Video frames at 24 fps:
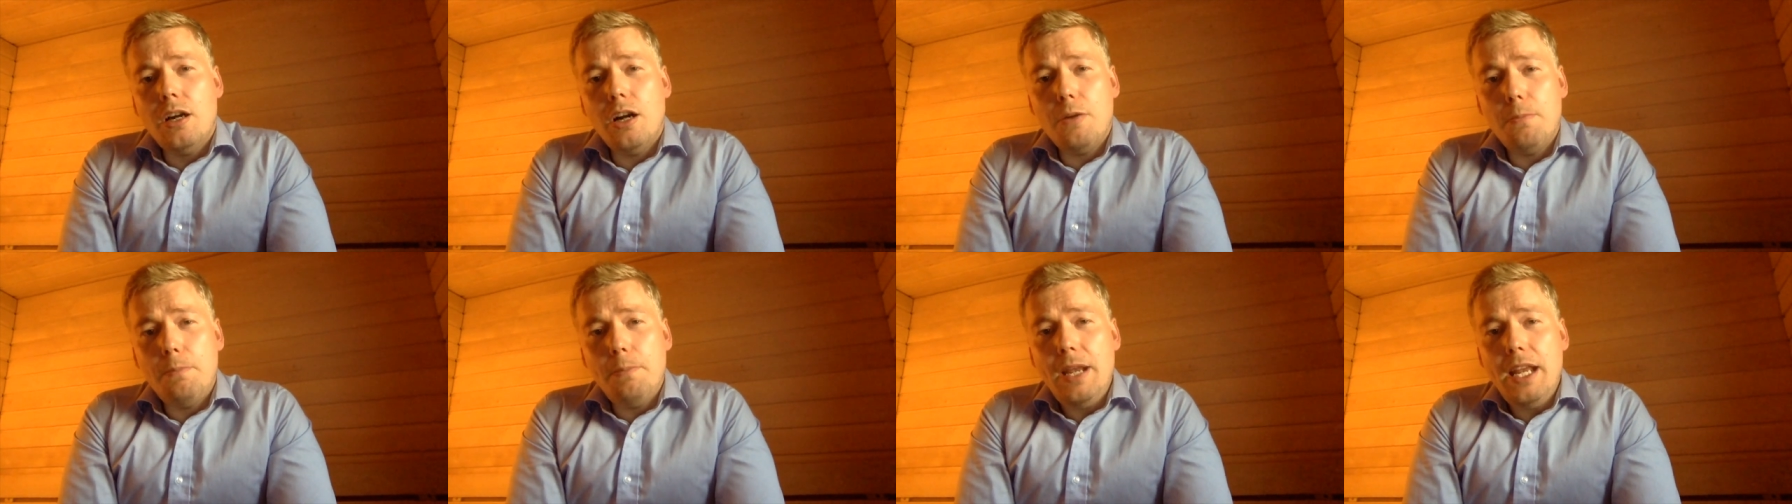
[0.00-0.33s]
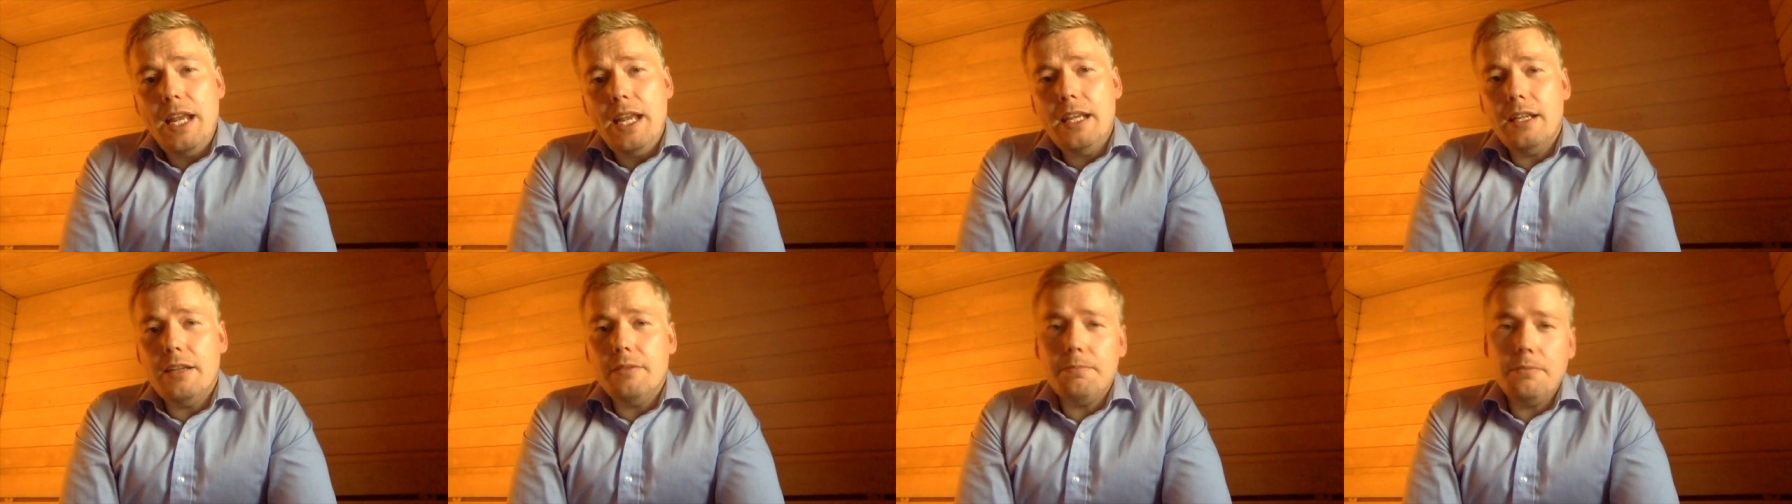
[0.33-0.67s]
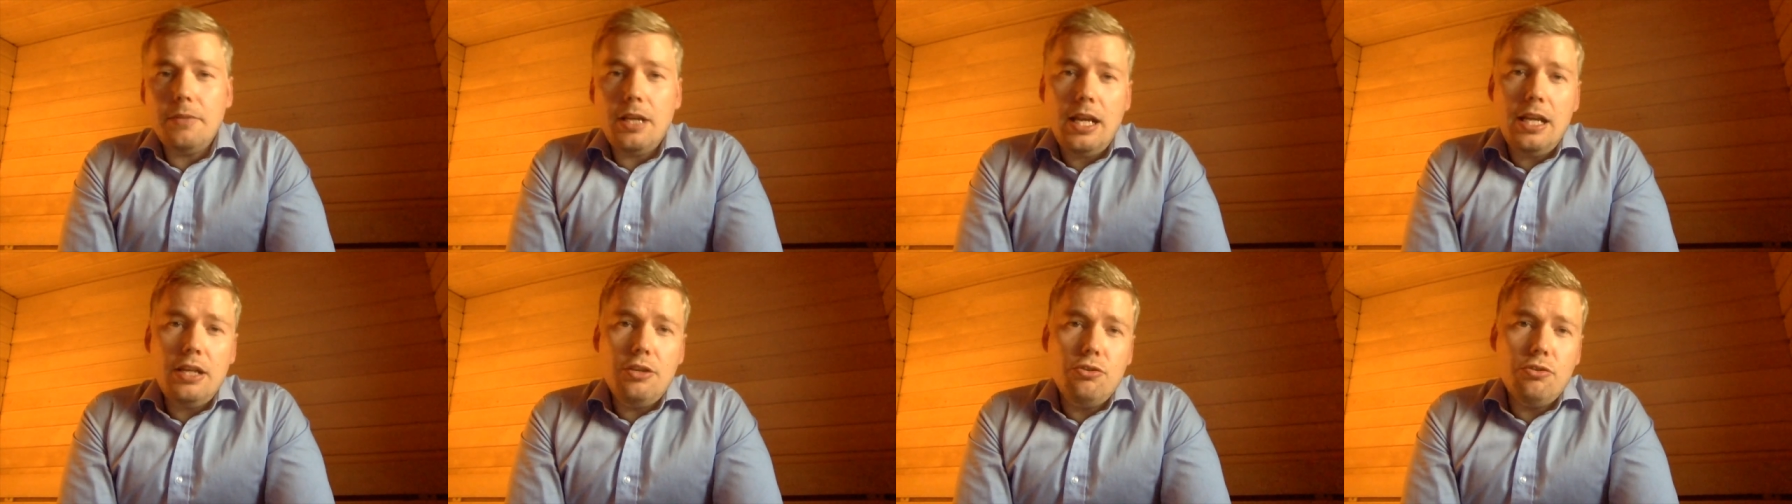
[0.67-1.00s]
are paying
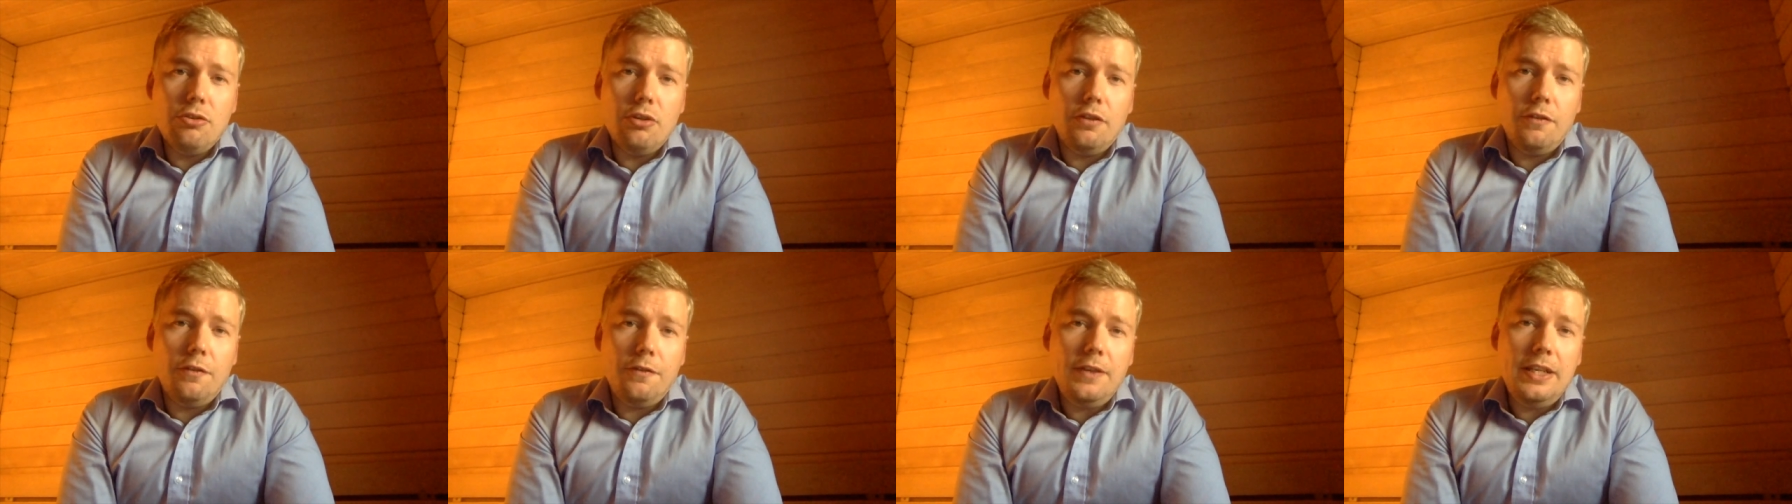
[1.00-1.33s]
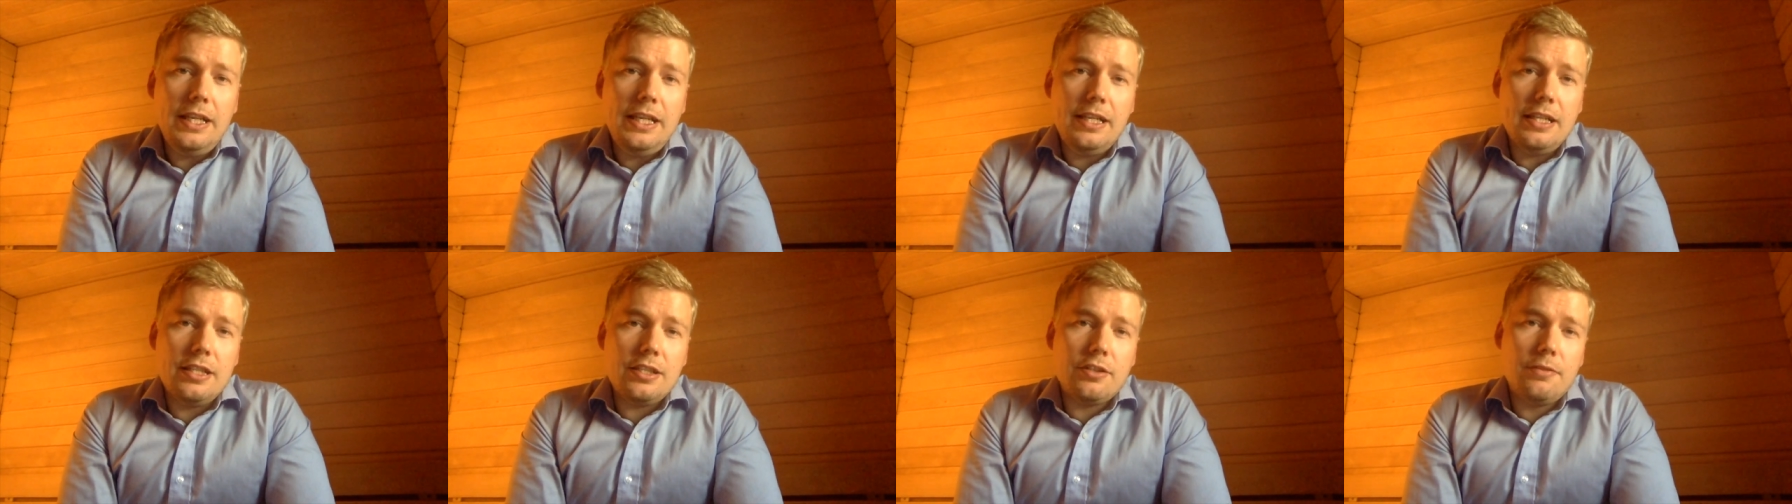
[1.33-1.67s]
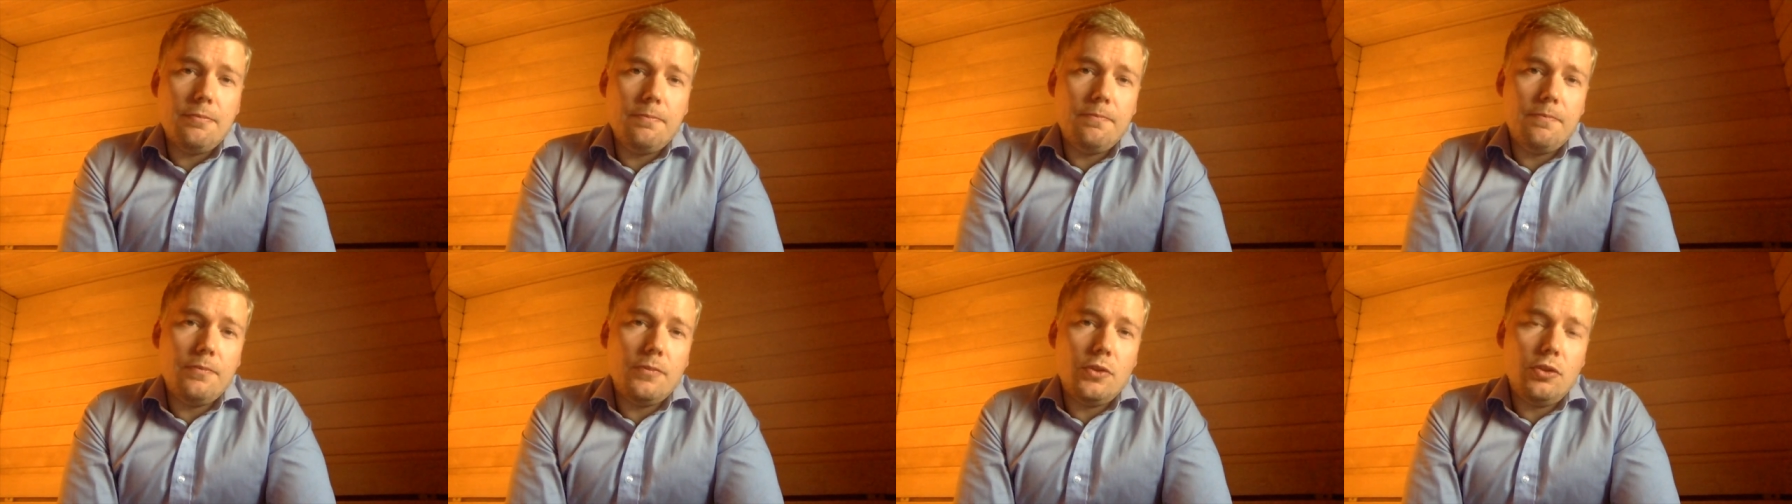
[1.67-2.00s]
annual
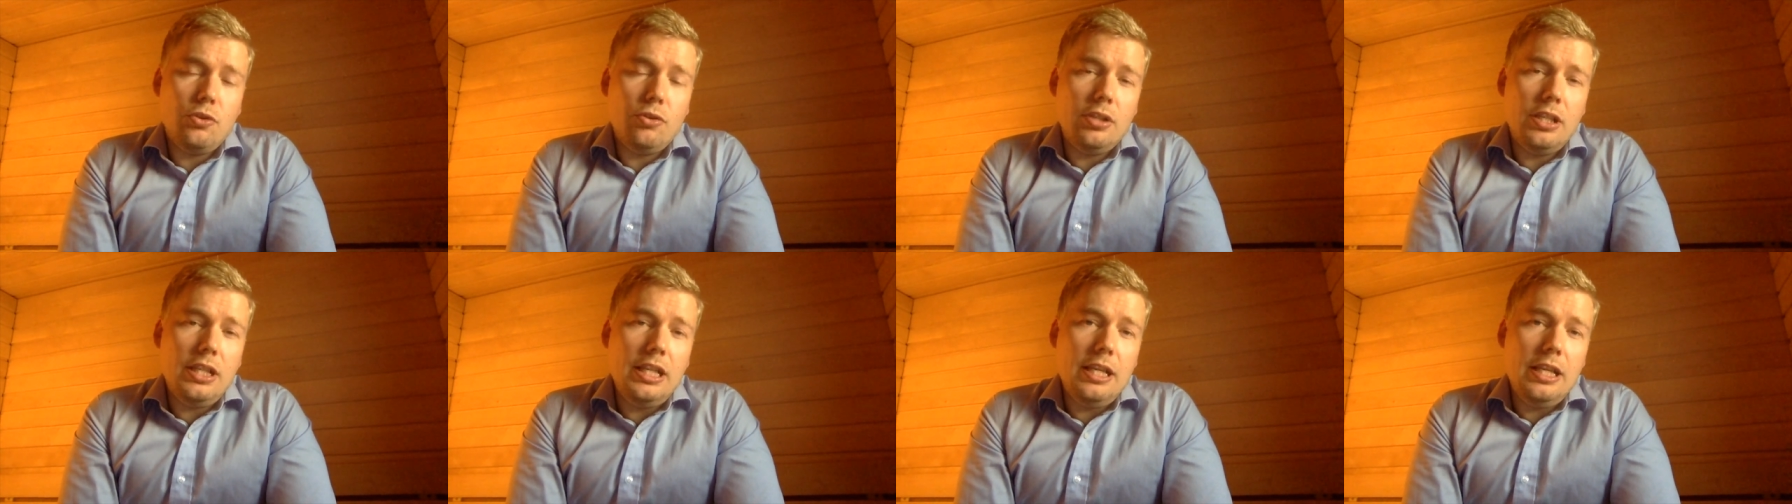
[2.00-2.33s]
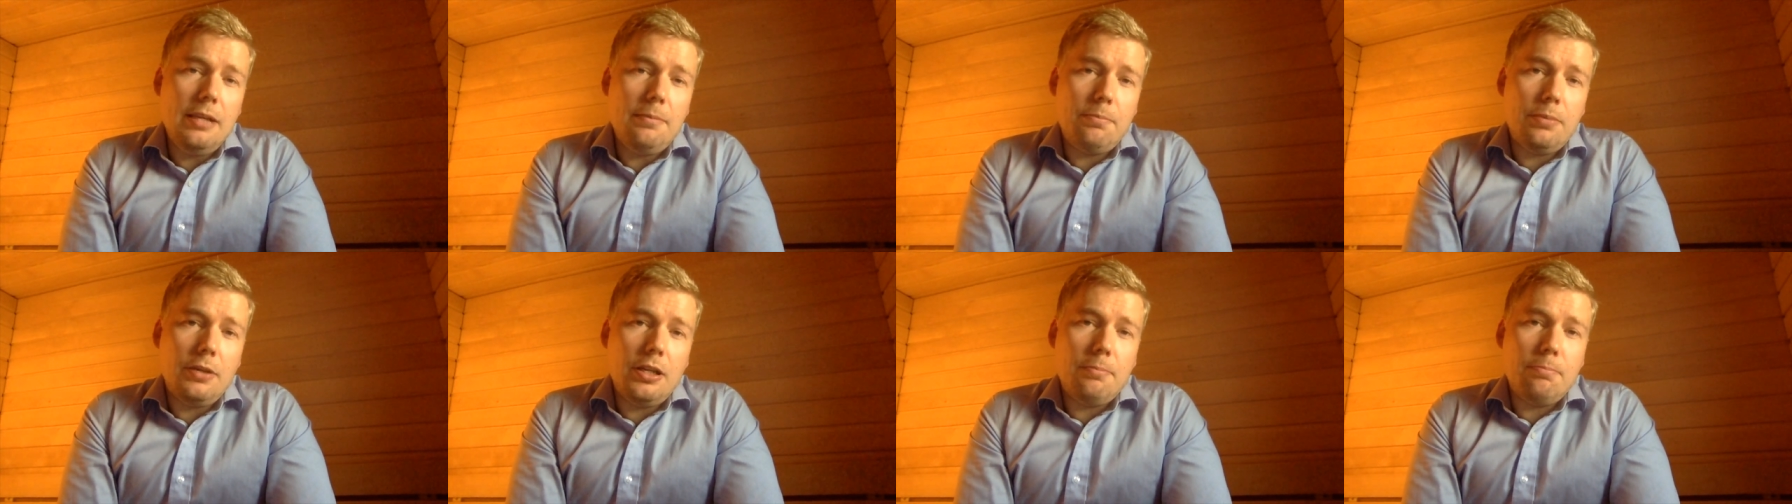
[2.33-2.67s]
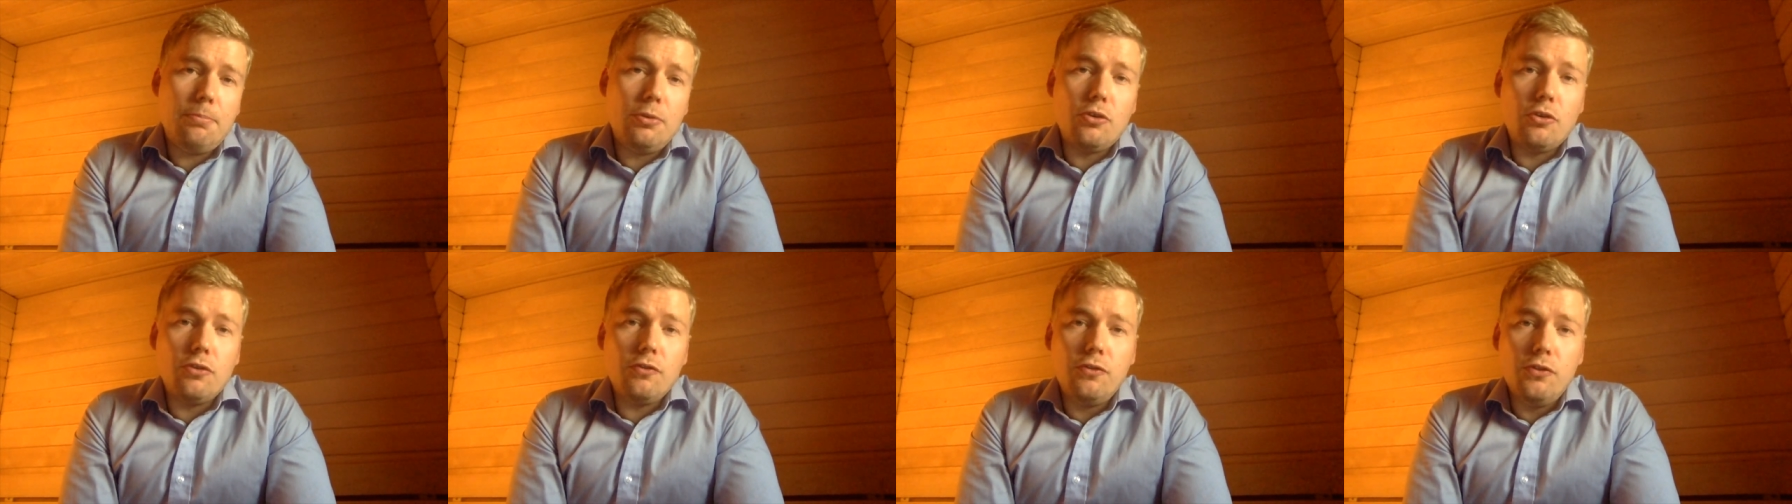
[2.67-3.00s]
fees to keep a
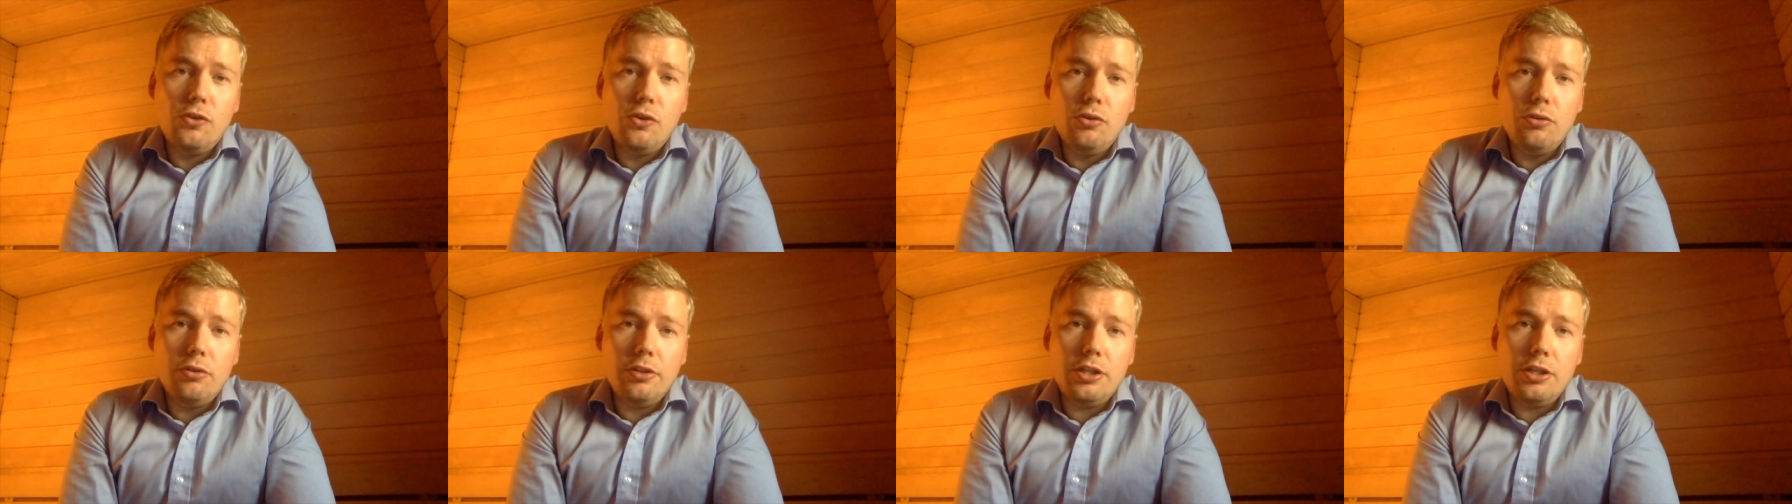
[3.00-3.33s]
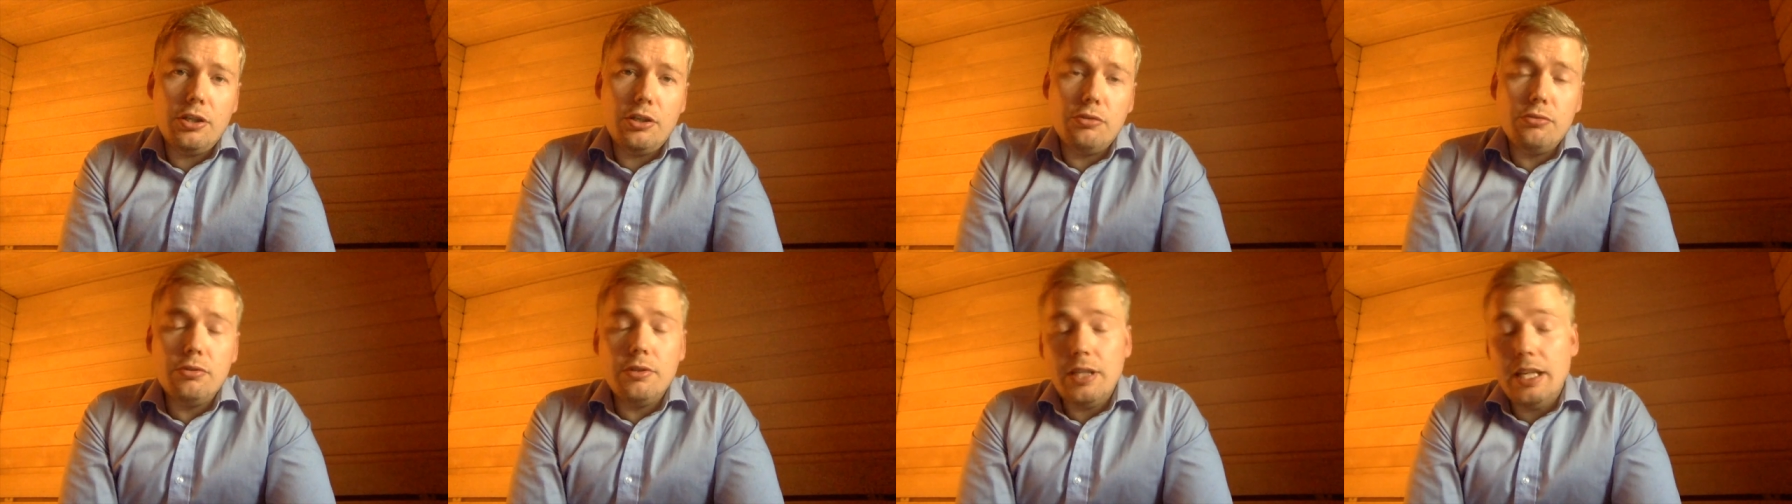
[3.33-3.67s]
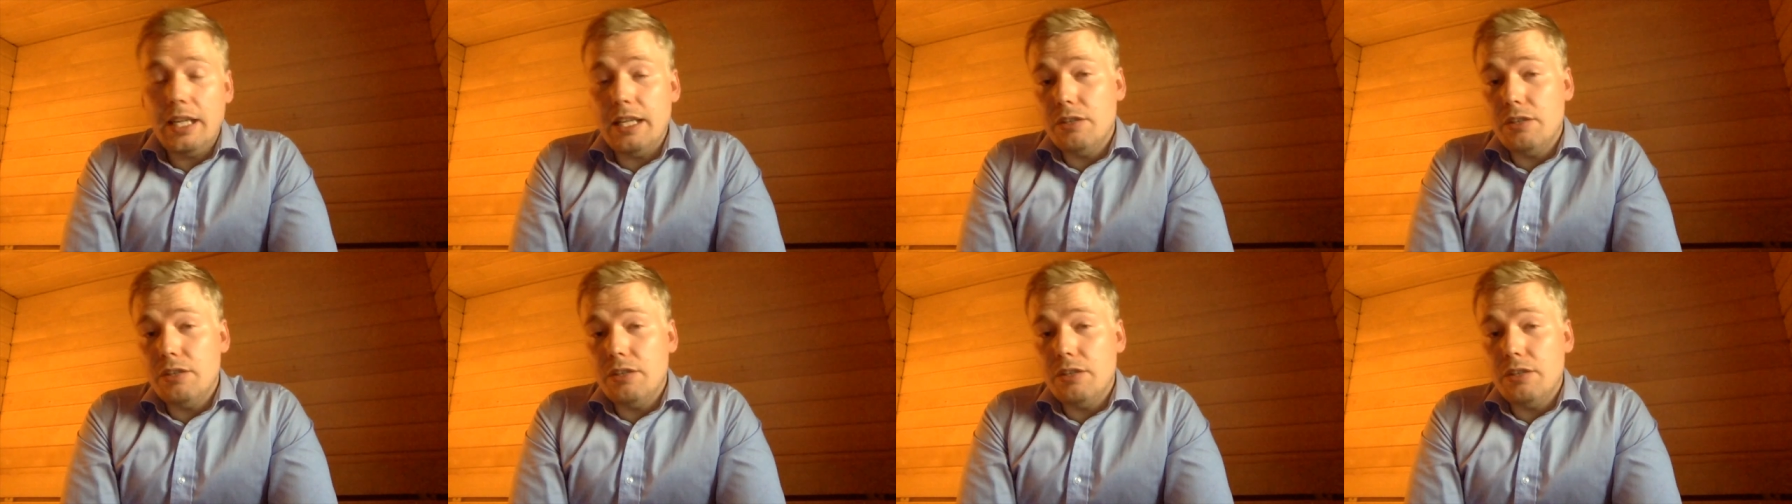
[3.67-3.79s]
portfolio,